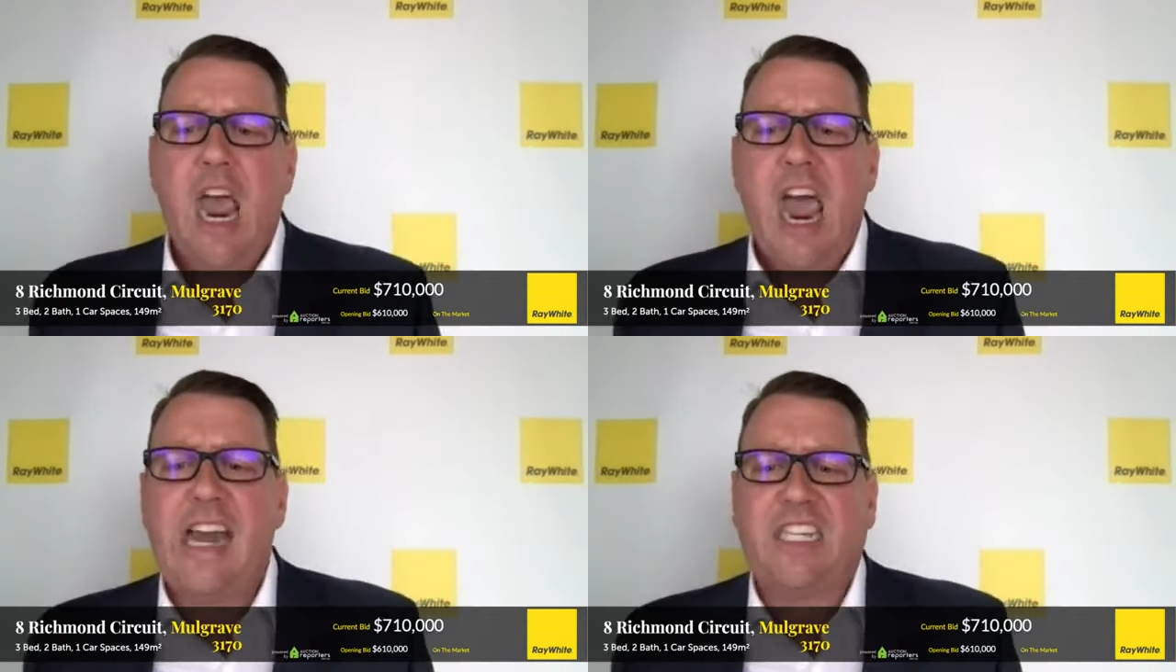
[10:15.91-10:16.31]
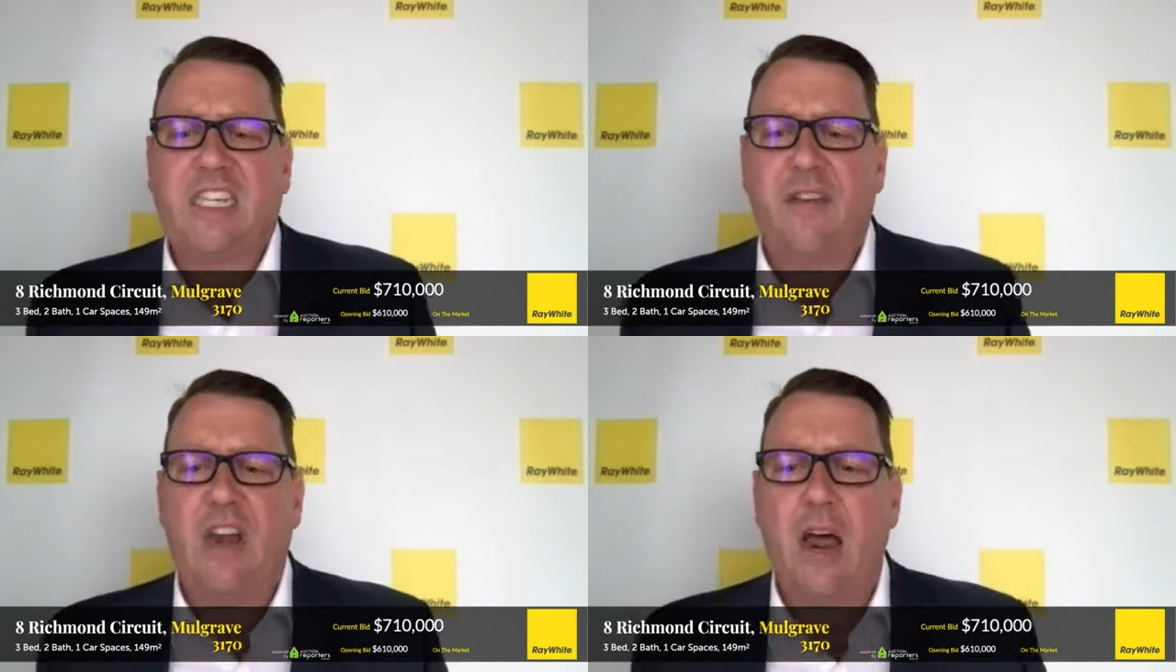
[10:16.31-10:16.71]
At
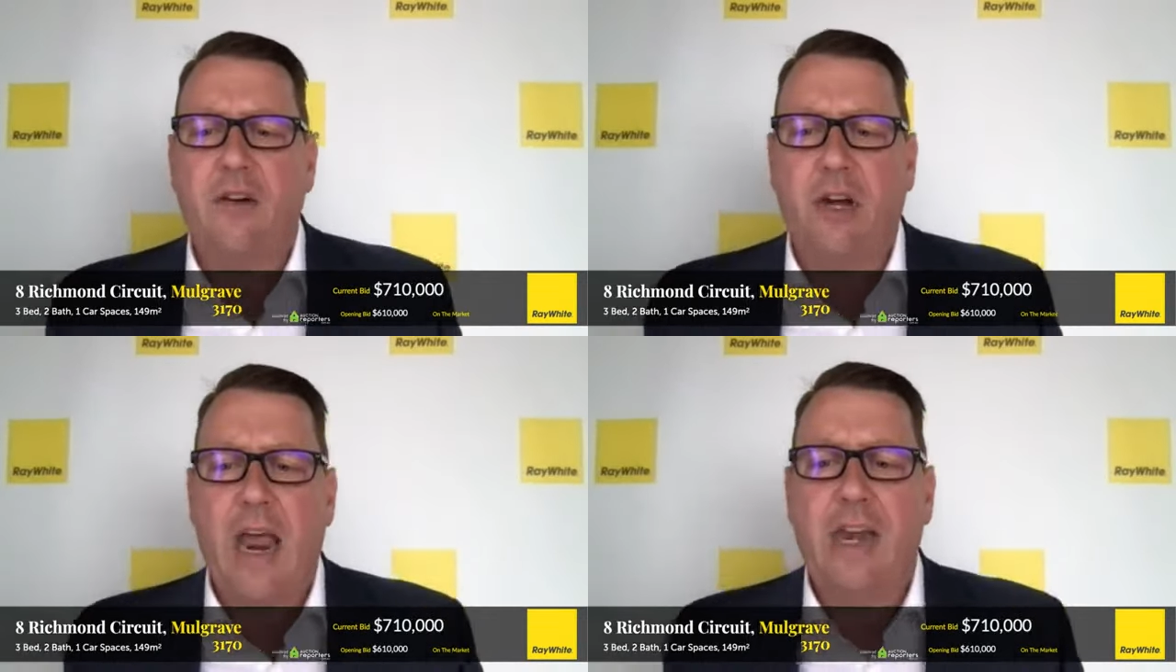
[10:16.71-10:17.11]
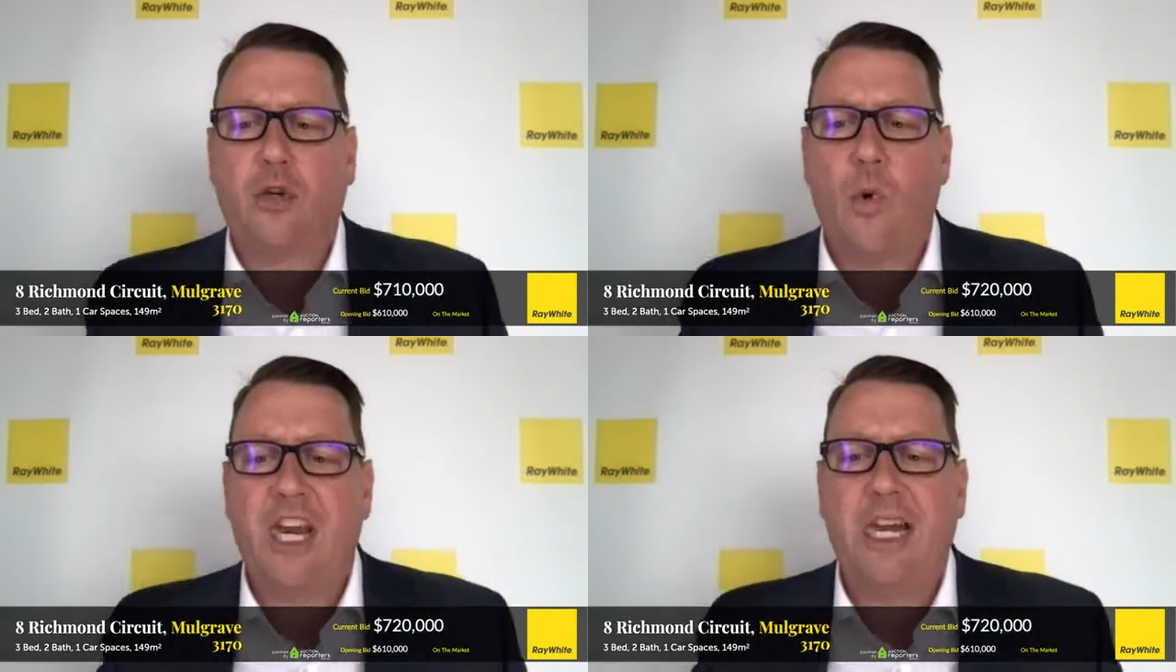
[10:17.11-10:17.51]

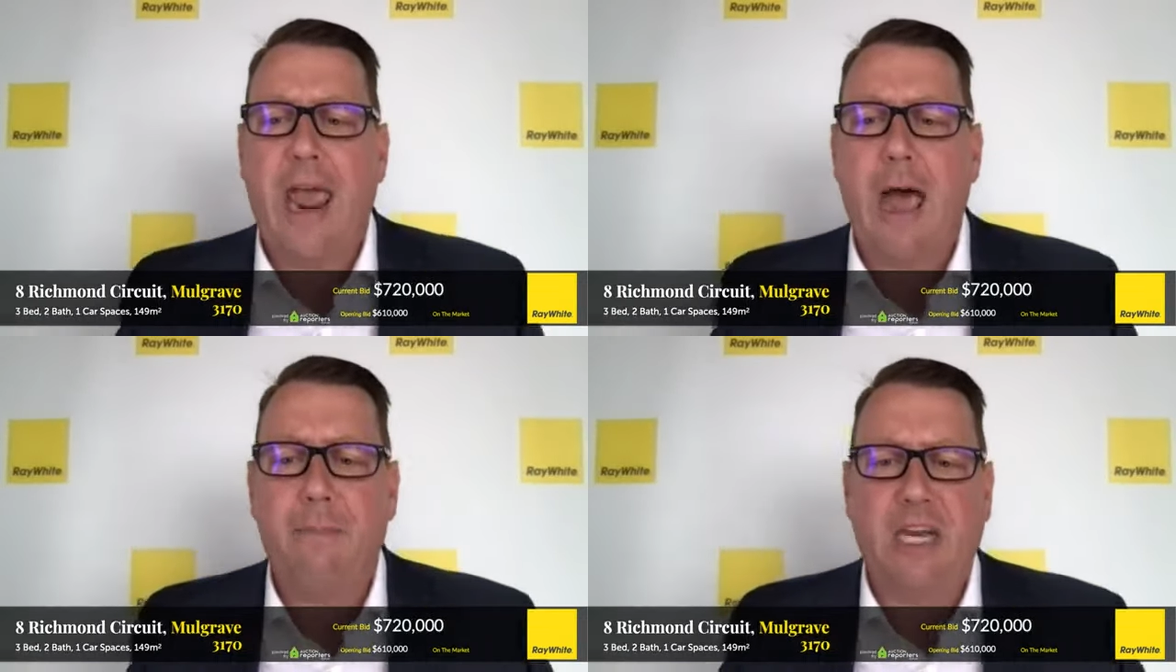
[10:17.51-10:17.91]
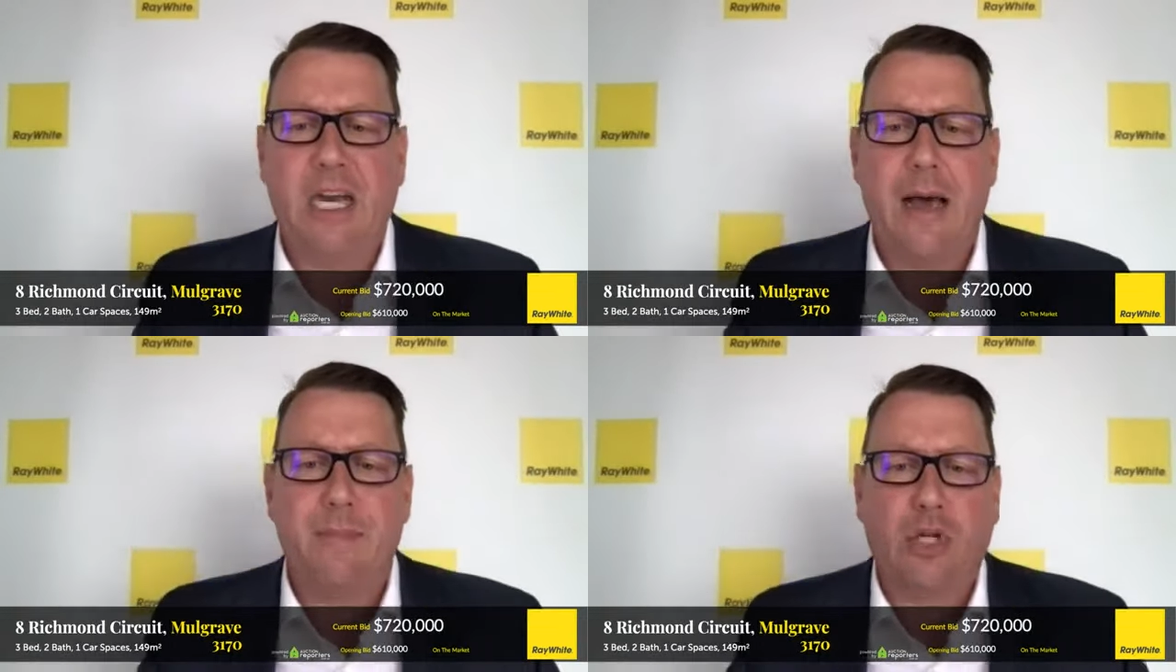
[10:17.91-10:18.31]
720 now, bidder
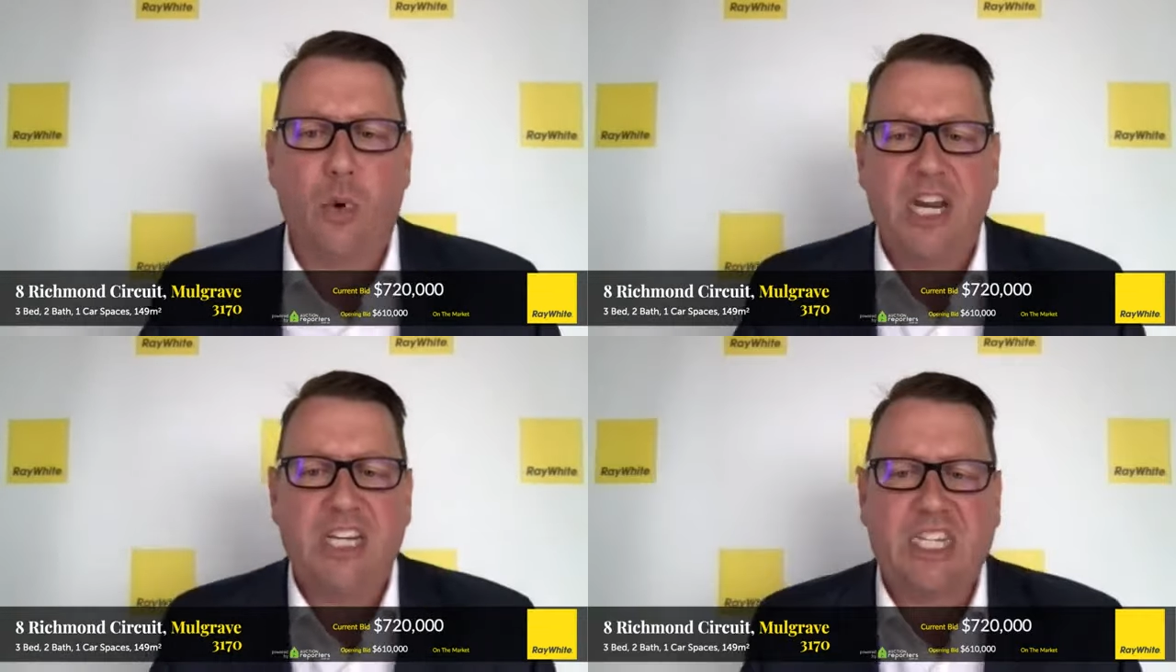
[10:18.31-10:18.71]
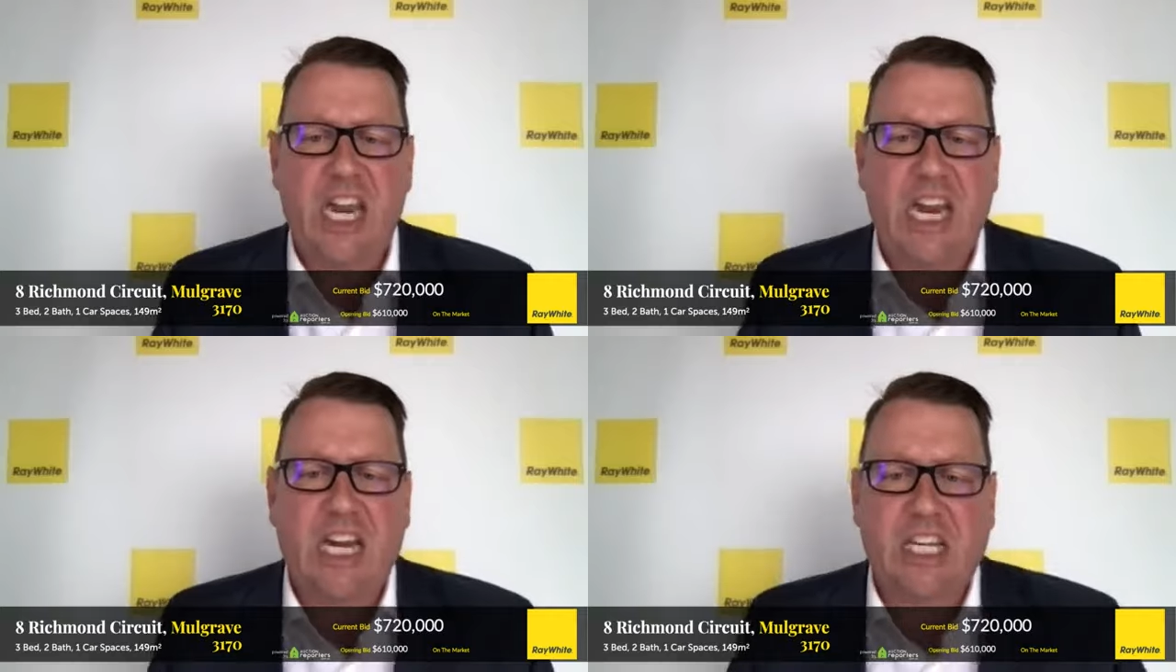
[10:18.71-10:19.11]
number
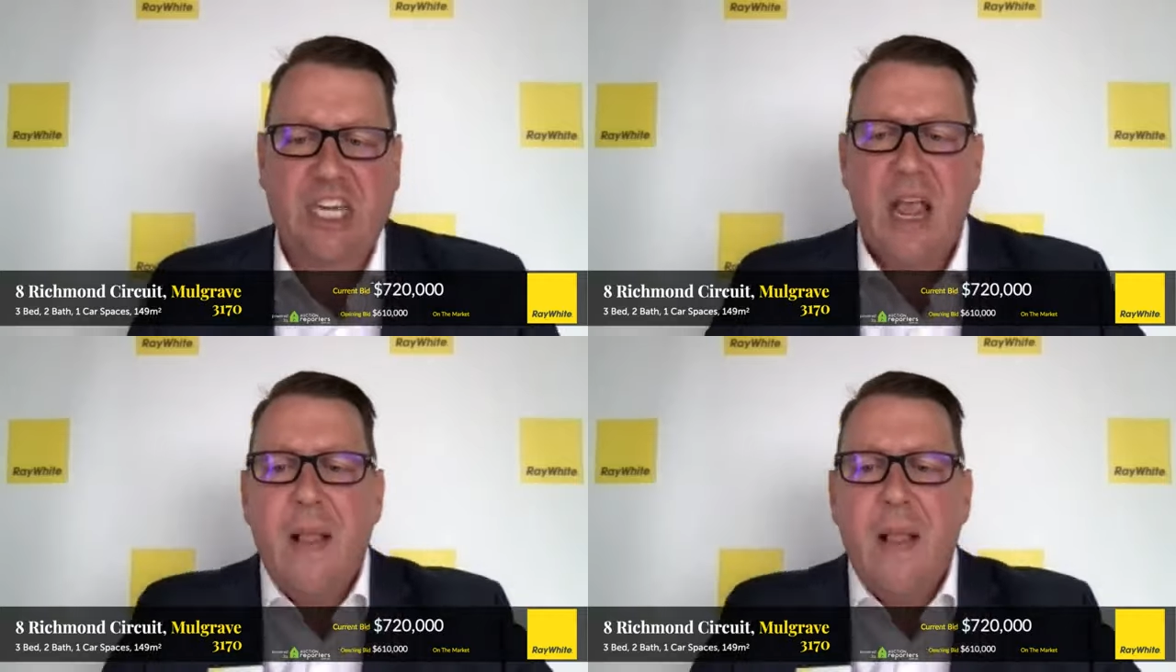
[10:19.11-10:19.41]
26.